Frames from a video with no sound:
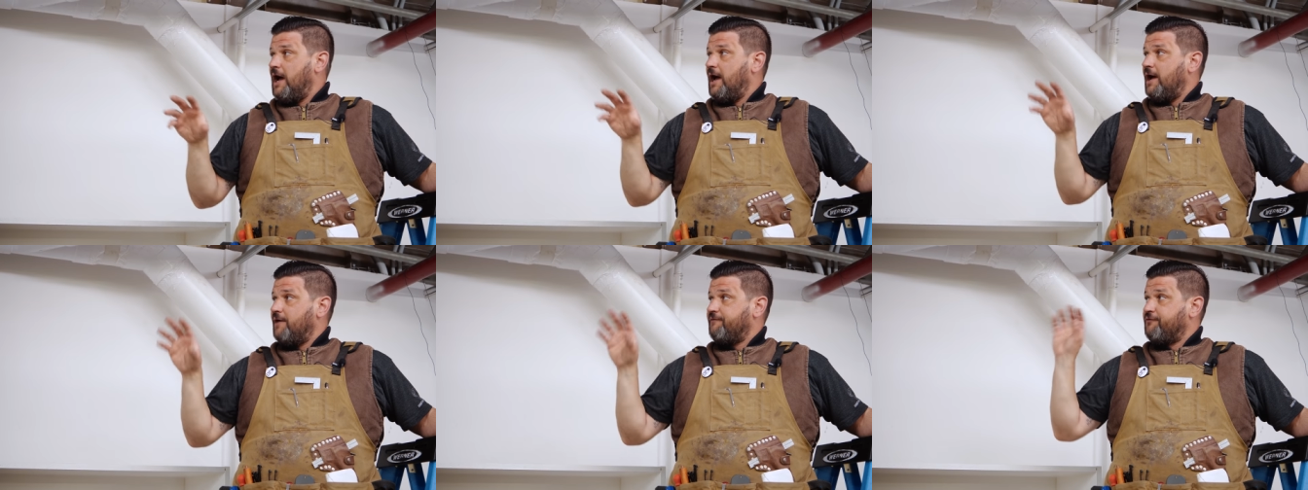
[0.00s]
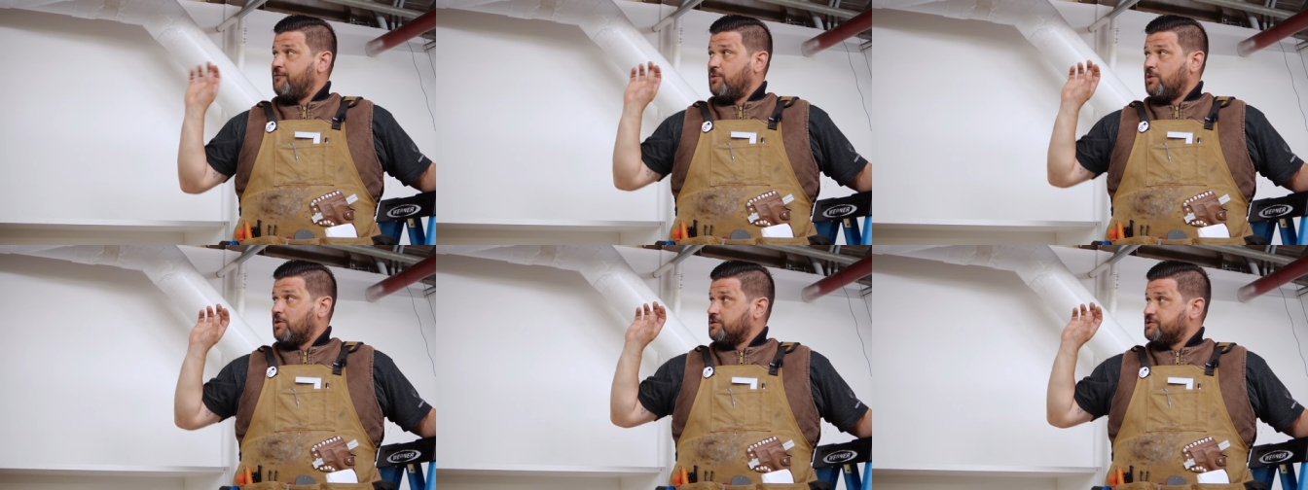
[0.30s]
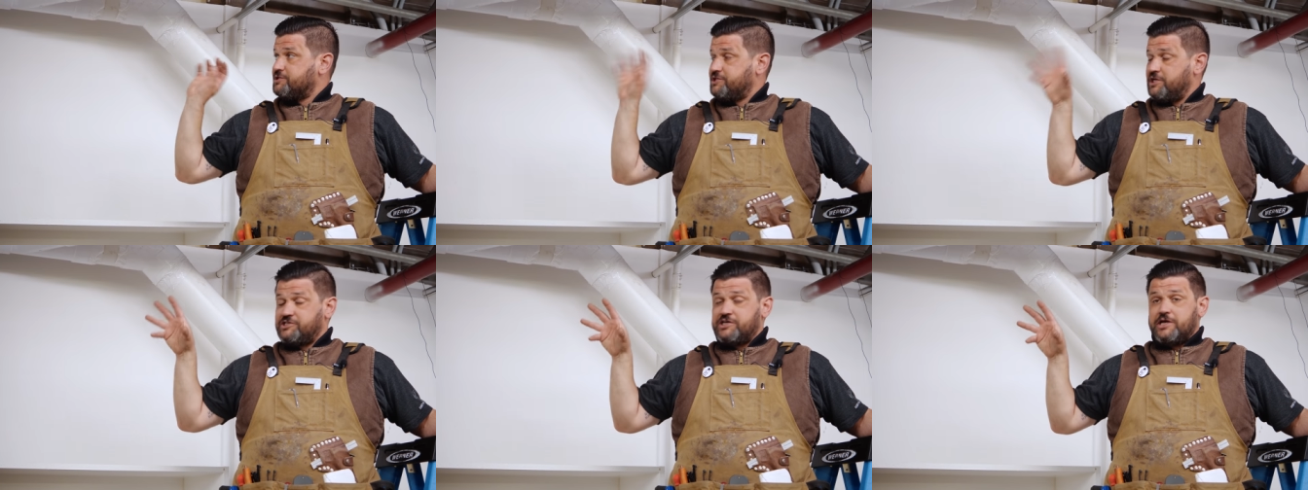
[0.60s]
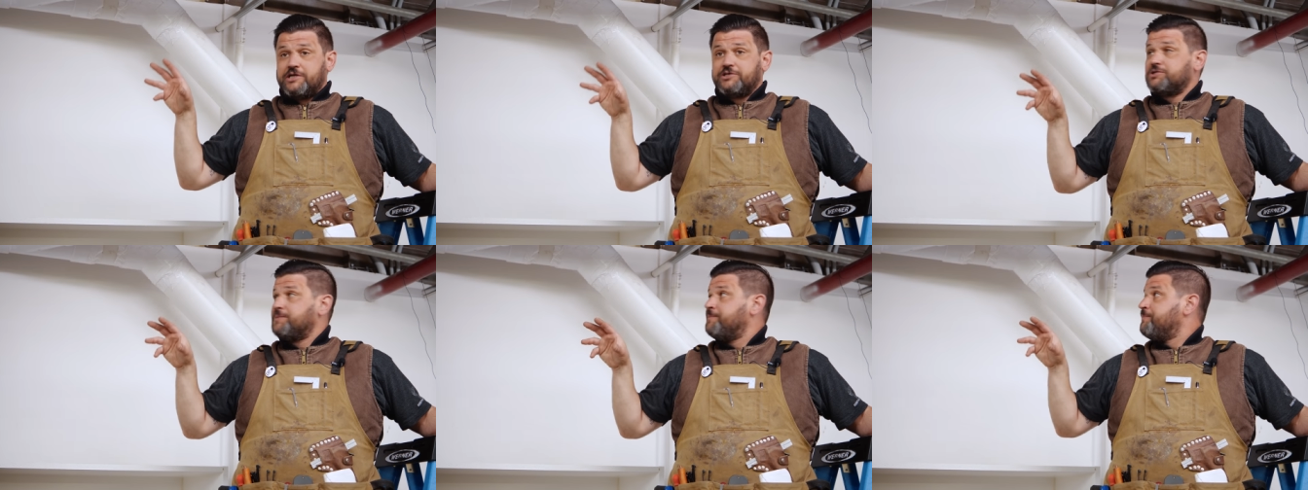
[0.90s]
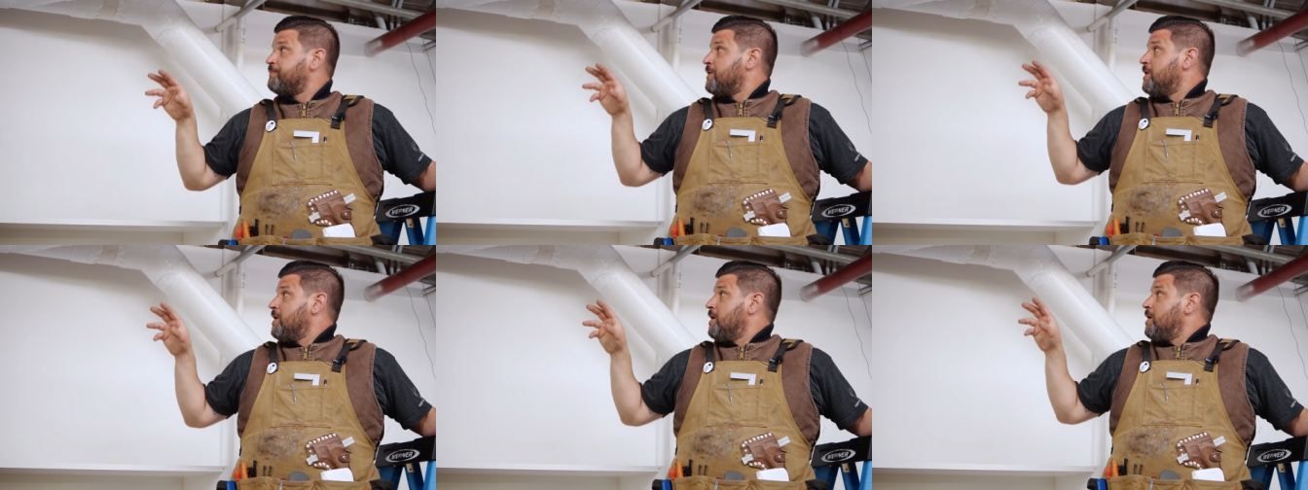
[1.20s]
uh, for six inch.
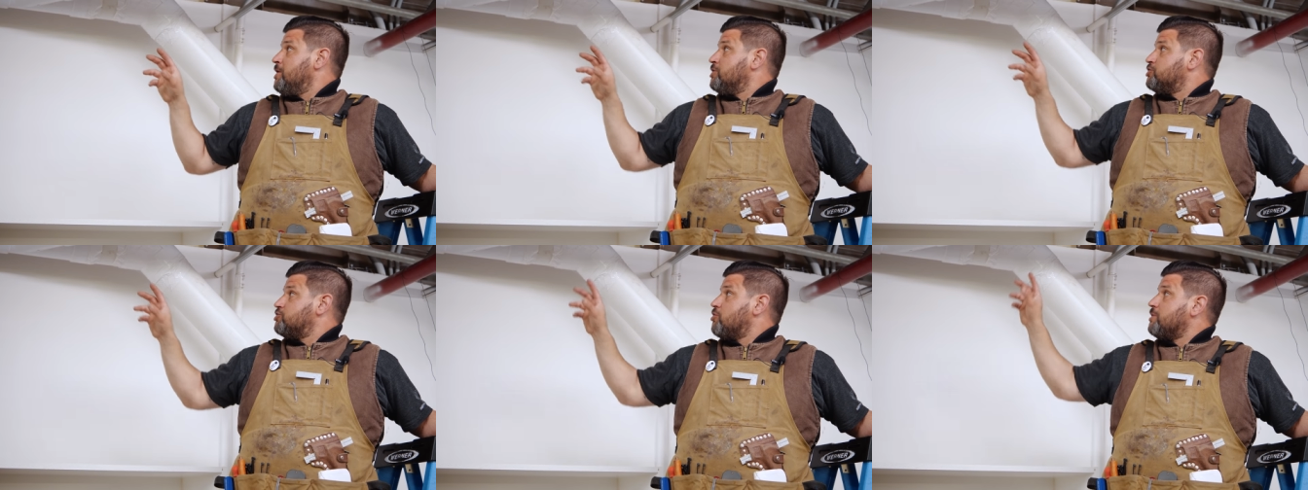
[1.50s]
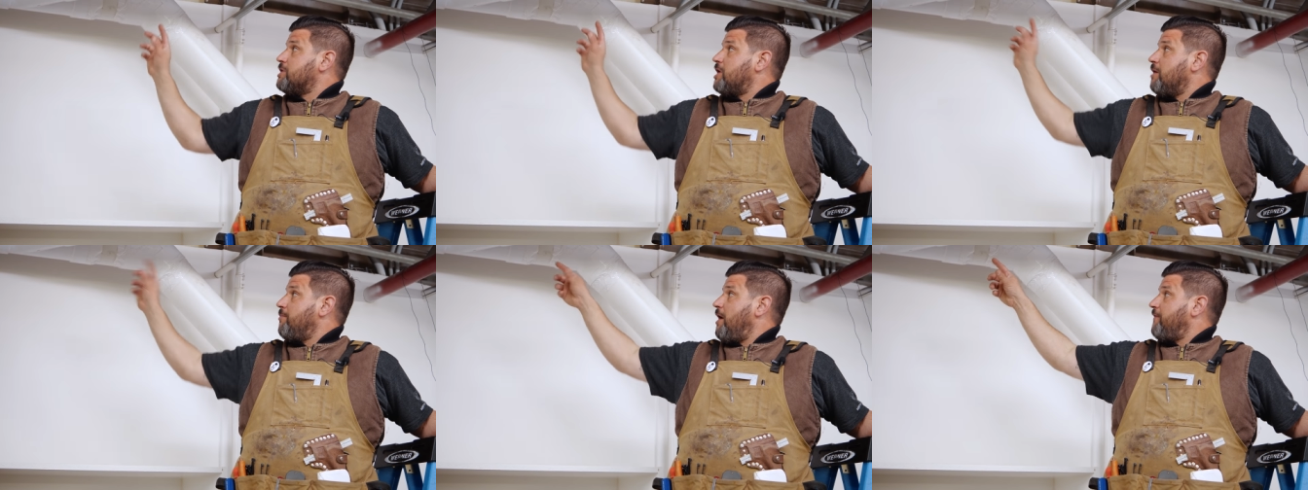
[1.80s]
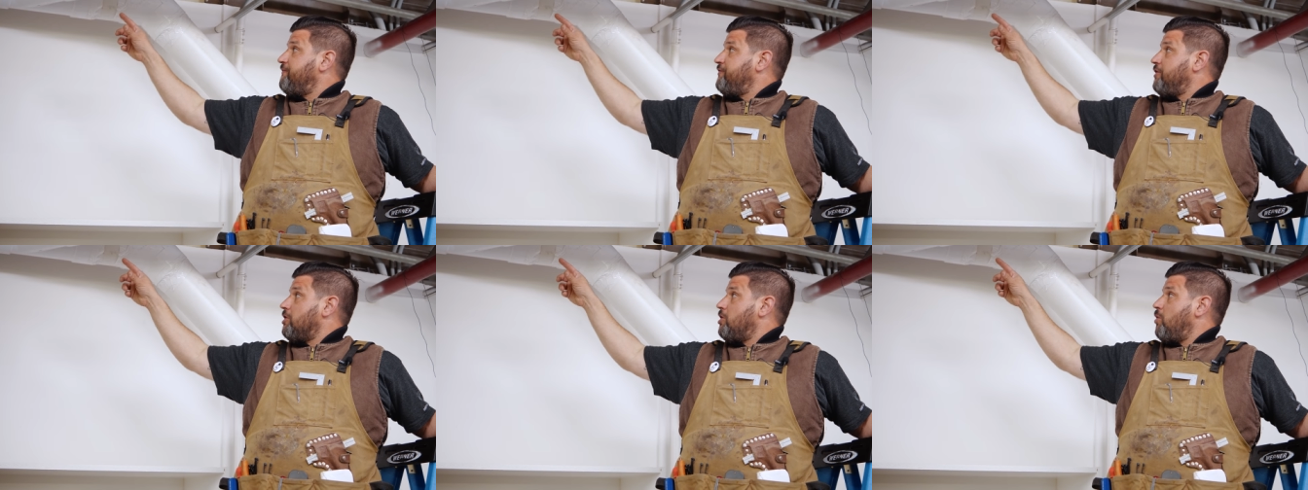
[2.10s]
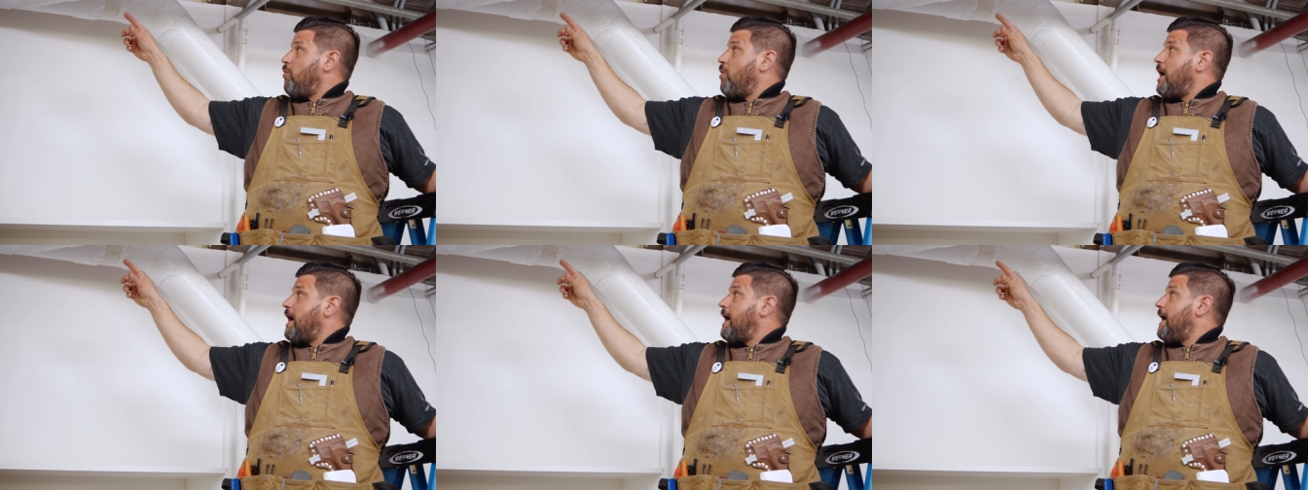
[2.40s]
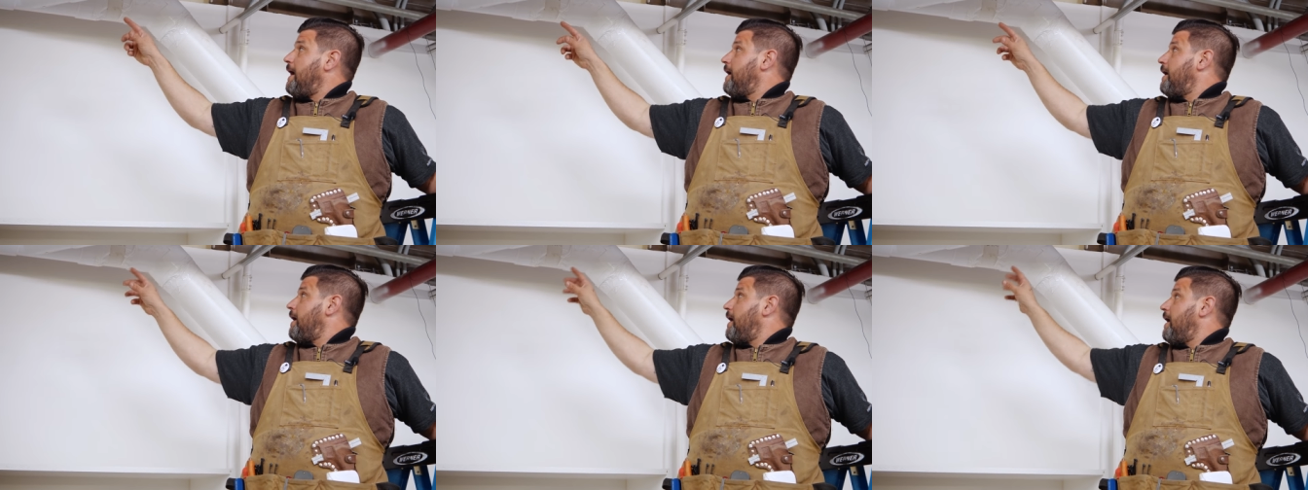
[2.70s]
So we come off here in a Y,